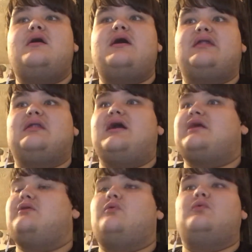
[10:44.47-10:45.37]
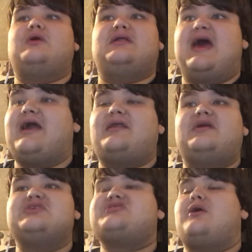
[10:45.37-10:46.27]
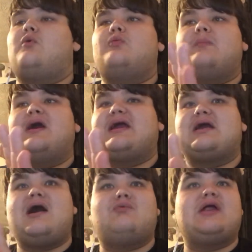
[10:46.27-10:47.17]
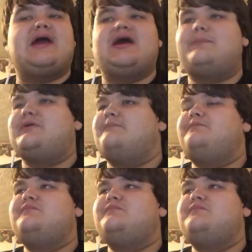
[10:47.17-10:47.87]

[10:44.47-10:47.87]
And like you're in agony, you're just like, oh my God, what happened?